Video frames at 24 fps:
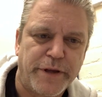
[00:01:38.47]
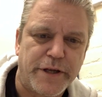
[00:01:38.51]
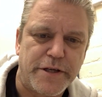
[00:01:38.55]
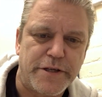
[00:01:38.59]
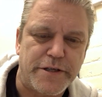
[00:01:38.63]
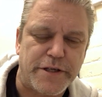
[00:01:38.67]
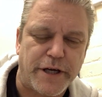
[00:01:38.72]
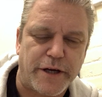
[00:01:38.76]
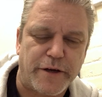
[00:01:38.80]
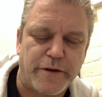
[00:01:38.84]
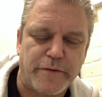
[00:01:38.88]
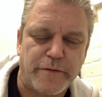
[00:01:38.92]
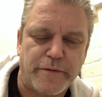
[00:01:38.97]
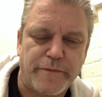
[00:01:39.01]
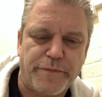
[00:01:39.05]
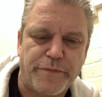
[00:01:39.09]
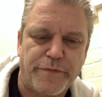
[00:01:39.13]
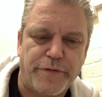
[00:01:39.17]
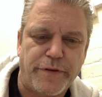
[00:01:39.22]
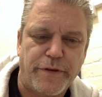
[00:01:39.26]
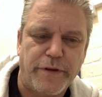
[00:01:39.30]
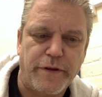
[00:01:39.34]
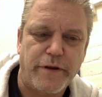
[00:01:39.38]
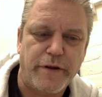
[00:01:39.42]
So
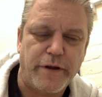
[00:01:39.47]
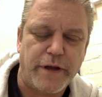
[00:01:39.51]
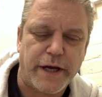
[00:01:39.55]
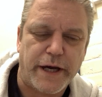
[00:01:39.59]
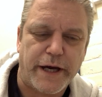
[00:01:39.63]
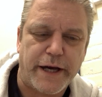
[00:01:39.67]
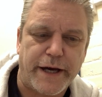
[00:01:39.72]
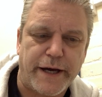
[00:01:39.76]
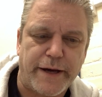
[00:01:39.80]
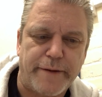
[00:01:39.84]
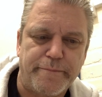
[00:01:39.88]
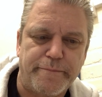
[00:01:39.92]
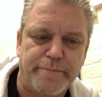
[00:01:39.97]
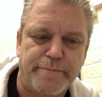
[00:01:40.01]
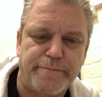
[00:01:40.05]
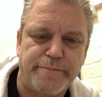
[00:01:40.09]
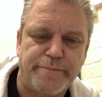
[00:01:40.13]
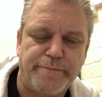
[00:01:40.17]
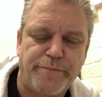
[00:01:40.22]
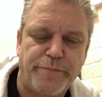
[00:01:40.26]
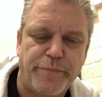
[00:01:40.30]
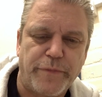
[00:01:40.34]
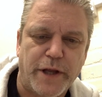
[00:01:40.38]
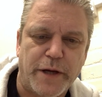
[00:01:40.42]

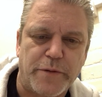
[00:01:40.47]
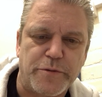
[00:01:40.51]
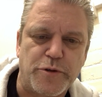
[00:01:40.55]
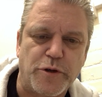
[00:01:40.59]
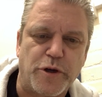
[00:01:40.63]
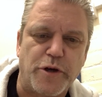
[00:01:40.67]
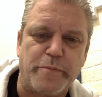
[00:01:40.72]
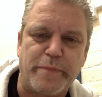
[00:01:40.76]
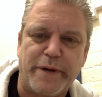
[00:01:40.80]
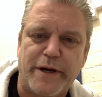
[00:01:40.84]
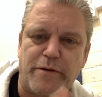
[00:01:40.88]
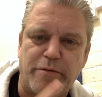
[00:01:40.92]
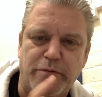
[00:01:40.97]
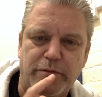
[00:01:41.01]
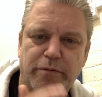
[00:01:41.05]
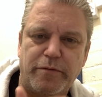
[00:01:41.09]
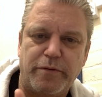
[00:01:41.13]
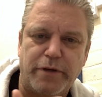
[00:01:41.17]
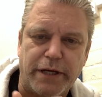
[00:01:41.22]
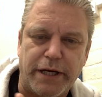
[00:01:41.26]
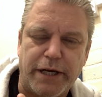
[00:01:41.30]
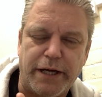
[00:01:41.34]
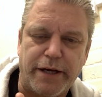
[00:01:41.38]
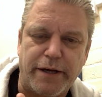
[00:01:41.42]
I'm talking about
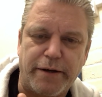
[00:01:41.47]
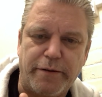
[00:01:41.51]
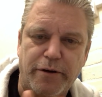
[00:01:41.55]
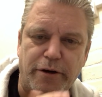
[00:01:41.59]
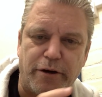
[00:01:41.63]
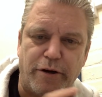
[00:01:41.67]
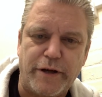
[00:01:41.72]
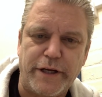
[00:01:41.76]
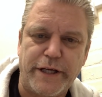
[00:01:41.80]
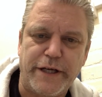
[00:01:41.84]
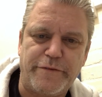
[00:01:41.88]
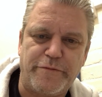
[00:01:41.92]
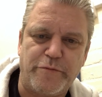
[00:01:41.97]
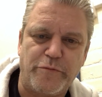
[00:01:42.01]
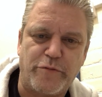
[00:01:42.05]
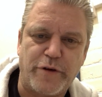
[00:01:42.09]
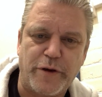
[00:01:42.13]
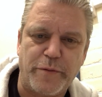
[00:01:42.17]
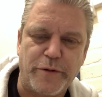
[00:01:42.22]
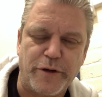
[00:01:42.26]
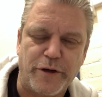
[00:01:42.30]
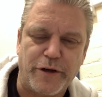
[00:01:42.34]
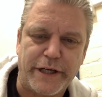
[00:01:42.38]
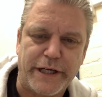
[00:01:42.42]
Ollie from
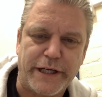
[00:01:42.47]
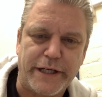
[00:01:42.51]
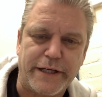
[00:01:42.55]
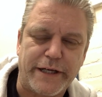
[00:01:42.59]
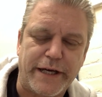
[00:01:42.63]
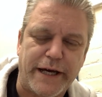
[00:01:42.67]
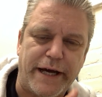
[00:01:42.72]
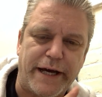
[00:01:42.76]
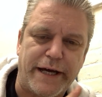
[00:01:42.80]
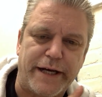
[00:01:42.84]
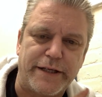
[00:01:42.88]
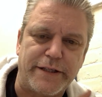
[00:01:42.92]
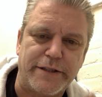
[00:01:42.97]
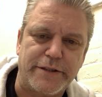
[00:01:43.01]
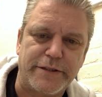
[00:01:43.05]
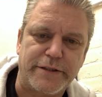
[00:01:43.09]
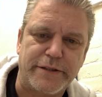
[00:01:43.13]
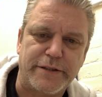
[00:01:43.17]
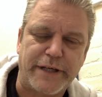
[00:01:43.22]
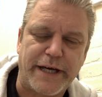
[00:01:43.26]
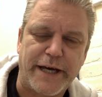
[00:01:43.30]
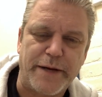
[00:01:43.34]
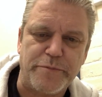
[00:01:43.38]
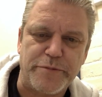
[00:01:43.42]
Criminology and
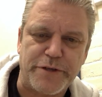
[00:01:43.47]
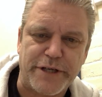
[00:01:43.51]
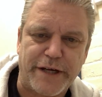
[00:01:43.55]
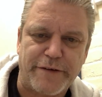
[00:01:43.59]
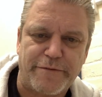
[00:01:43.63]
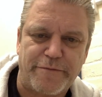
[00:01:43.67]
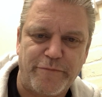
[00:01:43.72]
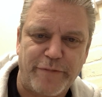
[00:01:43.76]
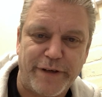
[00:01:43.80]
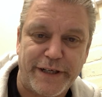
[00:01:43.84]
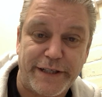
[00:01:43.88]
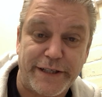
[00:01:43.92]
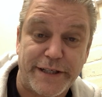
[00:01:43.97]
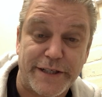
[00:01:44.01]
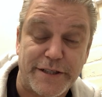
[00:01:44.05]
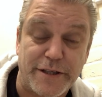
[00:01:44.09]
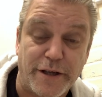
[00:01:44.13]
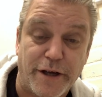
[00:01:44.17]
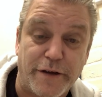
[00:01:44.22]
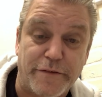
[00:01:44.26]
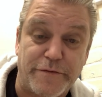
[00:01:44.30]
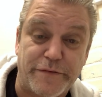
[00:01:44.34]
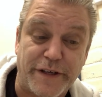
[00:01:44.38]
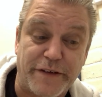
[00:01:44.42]
MJ from Reading This
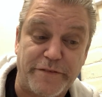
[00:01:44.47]
Life.